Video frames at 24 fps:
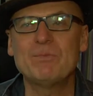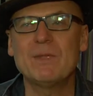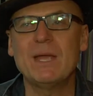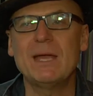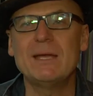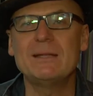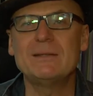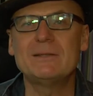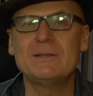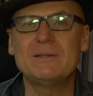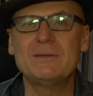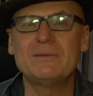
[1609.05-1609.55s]

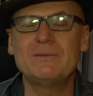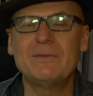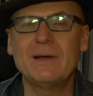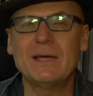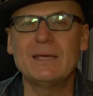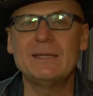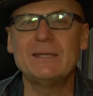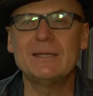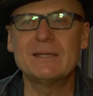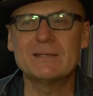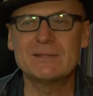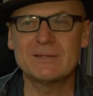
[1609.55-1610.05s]
and to
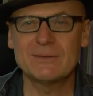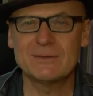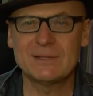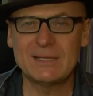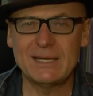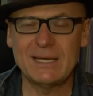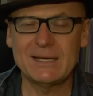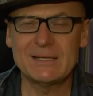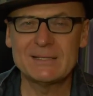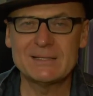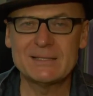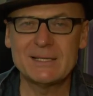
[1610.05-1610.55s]
find us on
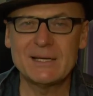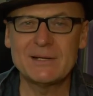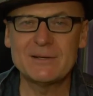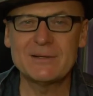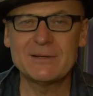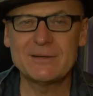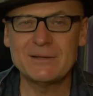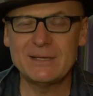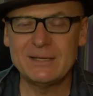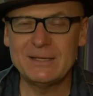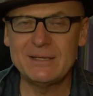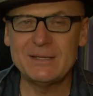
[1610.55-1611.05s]

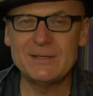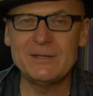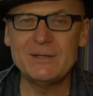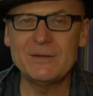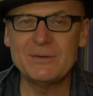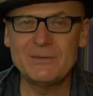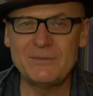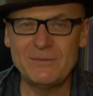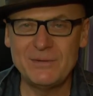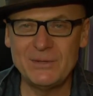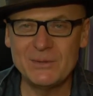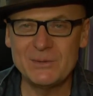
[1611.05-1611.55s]
Kickstarter in the
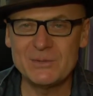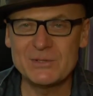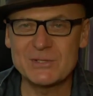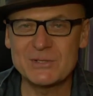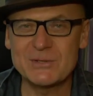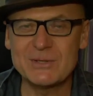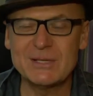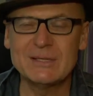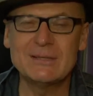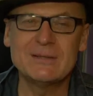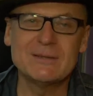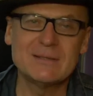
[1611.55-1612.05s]
near
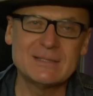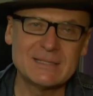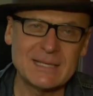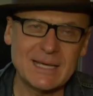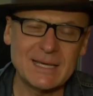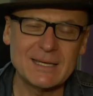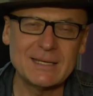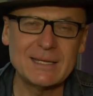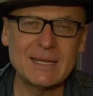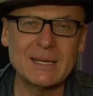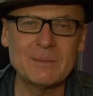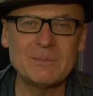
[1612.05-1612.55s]
future and to sign